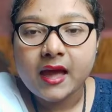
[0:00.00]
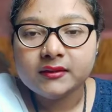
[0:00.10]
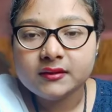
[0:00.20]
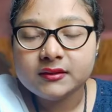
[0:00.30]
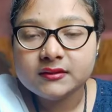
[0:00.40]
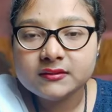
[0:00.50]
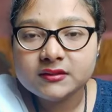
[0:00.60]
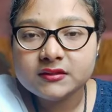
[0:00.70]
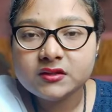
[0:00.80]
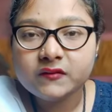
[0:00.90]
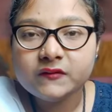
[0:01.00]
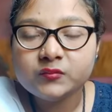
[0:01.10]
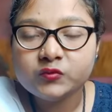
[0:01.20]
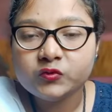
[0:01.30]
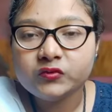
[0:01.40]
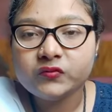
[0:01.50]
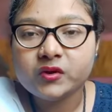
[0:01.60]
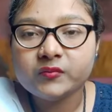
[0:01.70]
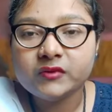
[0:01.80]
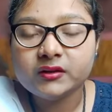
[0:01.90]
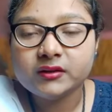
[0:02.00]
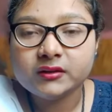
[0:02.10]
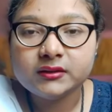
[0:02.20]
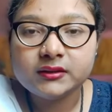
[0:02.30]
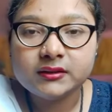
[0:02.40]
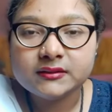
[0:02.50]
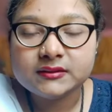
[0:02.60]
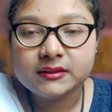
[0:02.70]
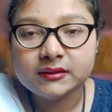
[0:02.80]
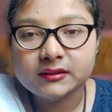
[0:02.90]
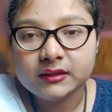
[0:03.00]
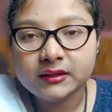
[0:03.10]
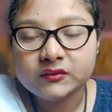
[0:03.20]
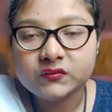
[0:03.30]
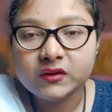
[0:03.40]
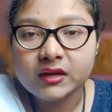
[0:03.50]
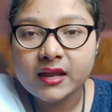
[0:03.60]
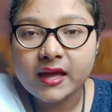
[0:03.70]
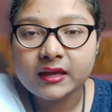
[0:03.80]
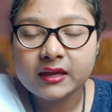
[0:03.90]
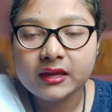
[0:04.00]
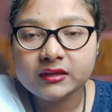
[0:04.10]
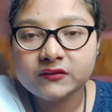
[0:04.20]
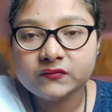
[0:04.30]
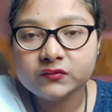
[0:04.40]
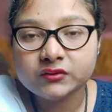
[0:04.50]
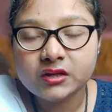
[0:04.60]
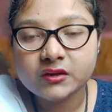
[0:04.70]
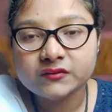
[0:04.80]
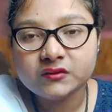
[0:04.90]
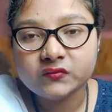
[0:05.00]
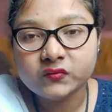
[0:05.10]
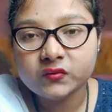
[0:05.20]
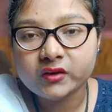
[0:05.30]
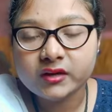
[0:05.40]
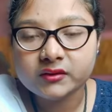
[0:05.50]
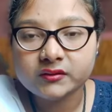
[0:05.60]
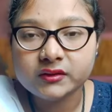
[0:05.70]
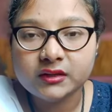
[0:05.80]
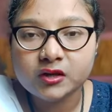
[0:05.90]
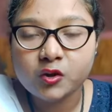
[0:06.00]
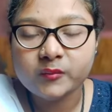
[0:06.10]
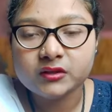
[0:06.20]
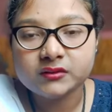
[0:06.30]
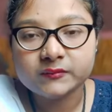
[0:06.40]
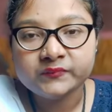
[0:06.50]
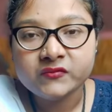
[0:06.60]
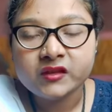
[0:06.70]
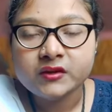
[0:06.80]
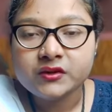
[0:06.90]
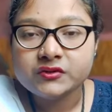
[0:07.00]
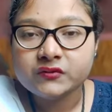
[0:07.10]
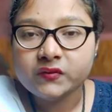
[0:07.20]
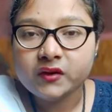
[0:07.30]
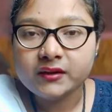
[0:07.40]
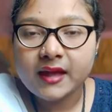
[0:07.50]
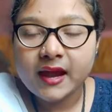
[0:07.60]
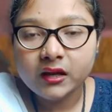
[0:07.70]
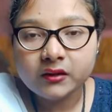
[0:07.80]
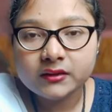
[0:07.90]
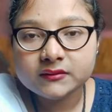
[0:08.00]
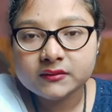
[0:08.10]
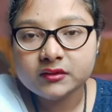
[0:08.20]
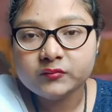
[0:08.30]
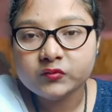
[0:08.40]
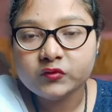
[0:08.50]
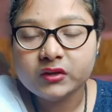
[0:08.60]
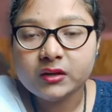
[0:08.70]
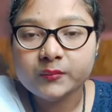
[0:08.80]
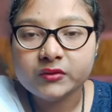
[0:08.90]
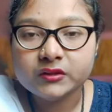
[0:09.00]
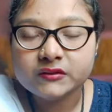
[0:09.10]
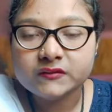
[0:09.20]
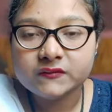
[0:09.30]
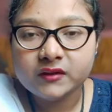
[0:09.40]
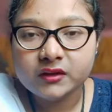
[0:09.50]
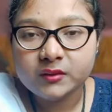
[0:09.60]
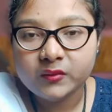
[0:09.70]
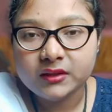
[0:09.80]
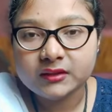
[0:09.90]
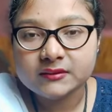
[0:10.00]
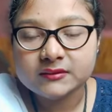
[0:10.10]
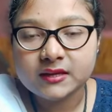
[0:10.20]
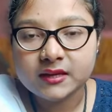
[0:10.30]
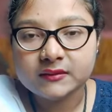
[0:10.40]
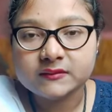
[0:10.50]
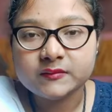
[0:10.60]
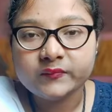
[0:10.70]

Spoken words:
And the distance of the moon from the earth is nearly 384,400 kilometers. So for that reason, moon appears very big in size.